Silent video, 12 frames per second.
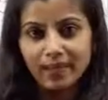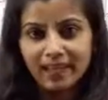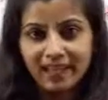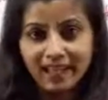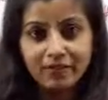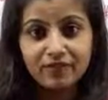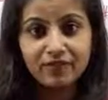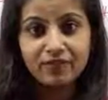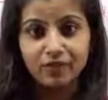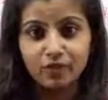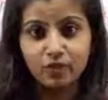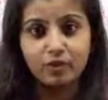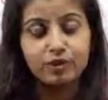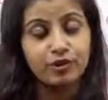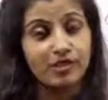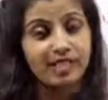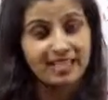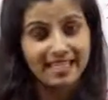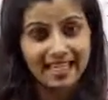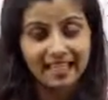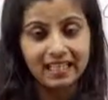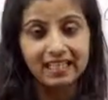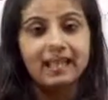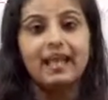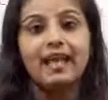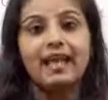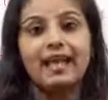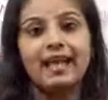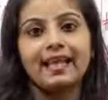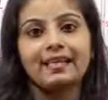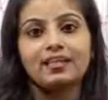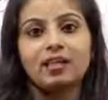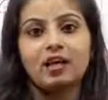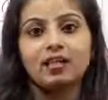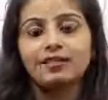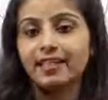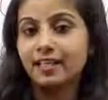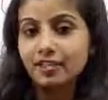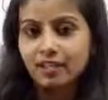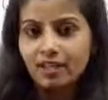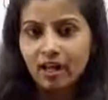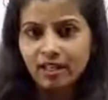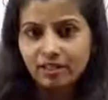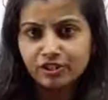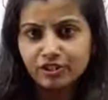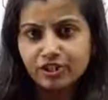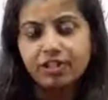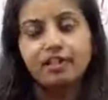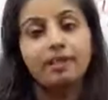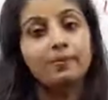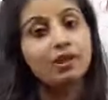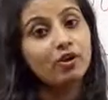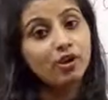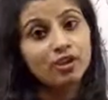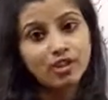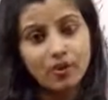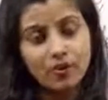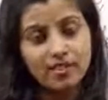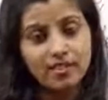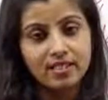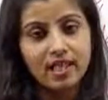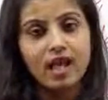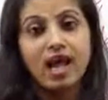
the end of the video which you can take and test your knowledge. Let me know your scores.